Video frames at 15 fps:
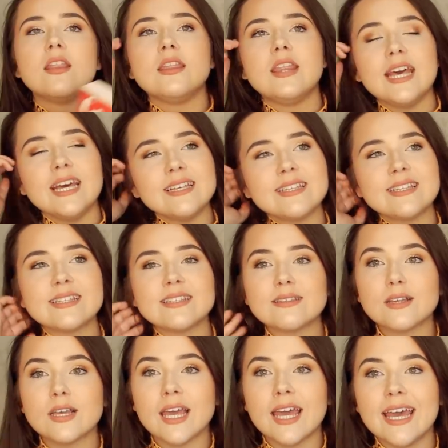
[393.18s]

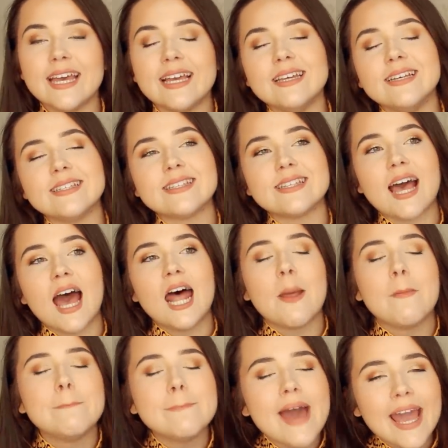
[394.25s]
This is an
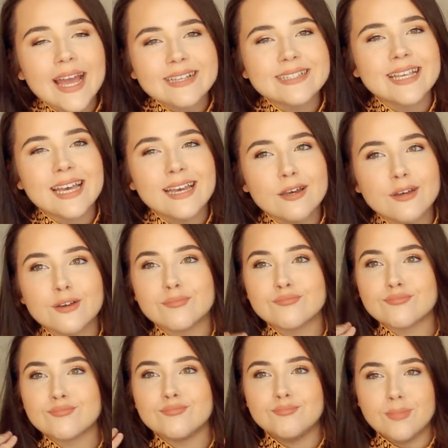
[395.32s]
amazing
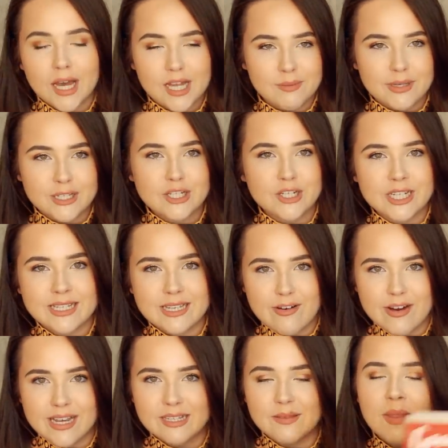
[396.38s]
murder mystery
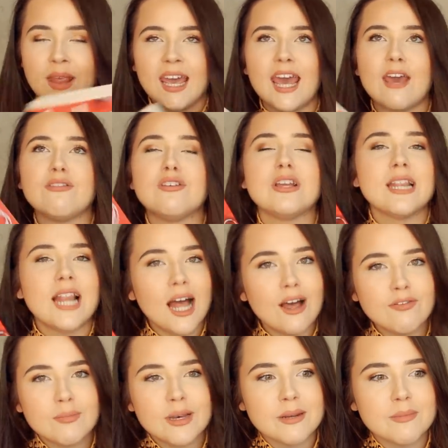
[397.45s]
series. If you
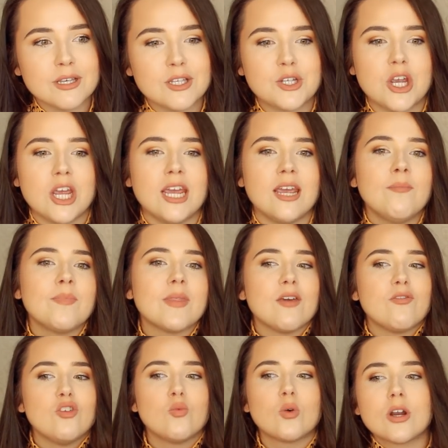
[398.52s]
love murder mystery,
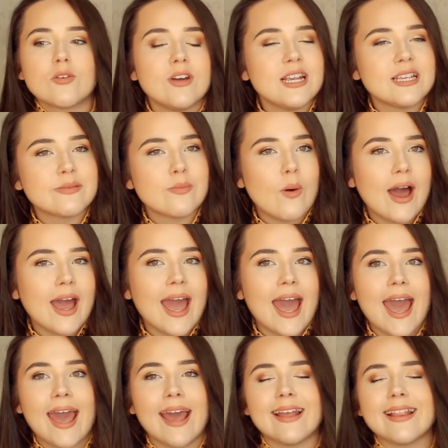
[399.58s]
if you want to read some Y
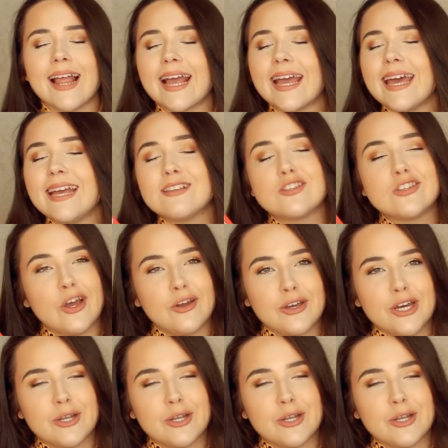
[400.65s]
A, like, it's so